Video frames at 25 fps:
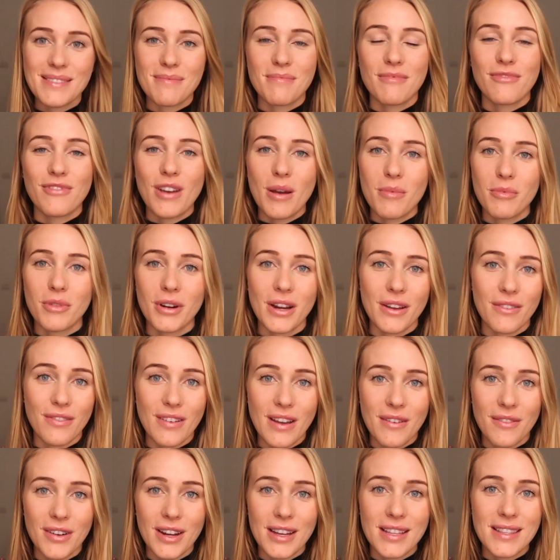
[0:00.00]
is February
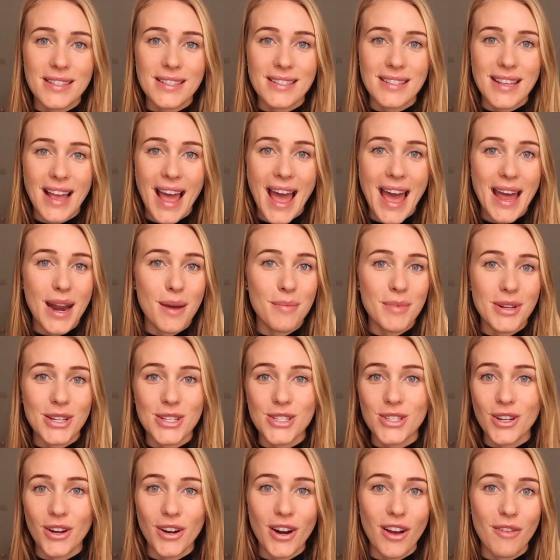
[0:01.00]
favorites, and I'm gonna
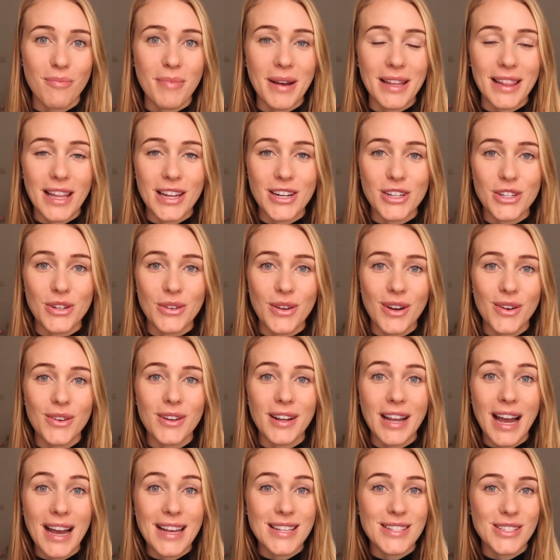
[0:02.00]
start off by letting you
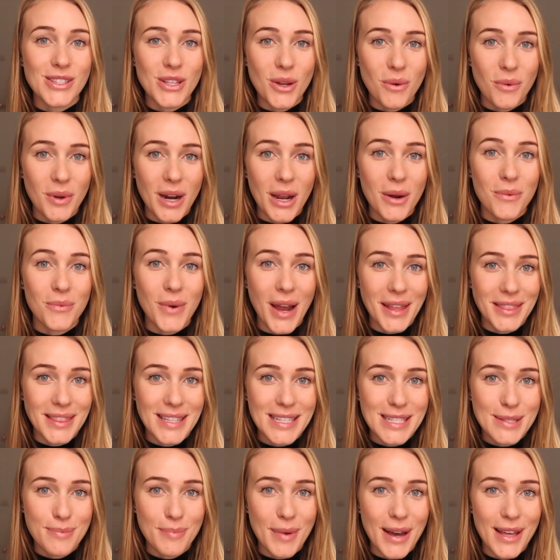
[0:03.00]
guys know what I read
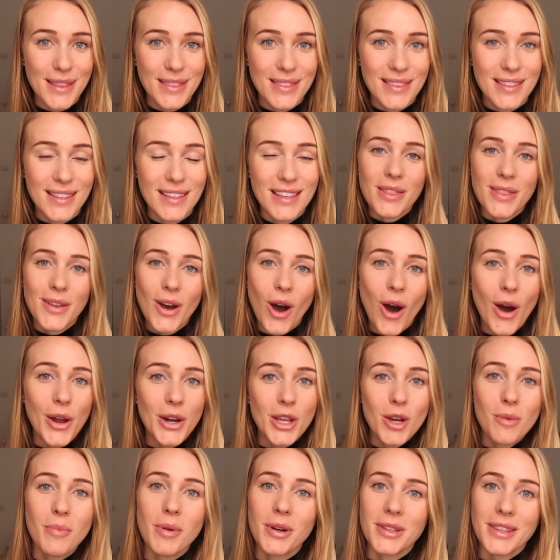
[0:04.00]
this month. The
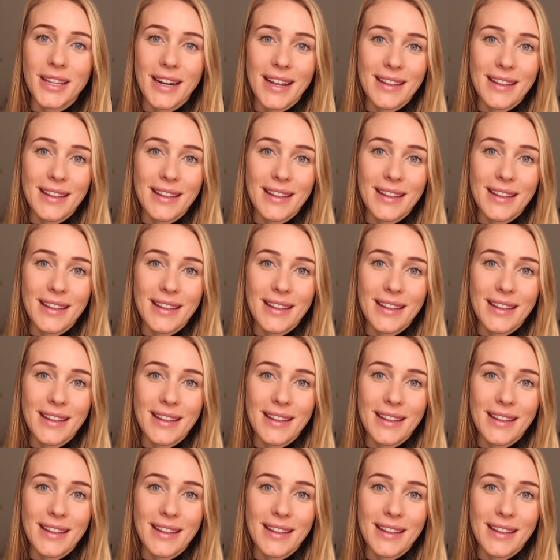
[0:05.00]
audiobook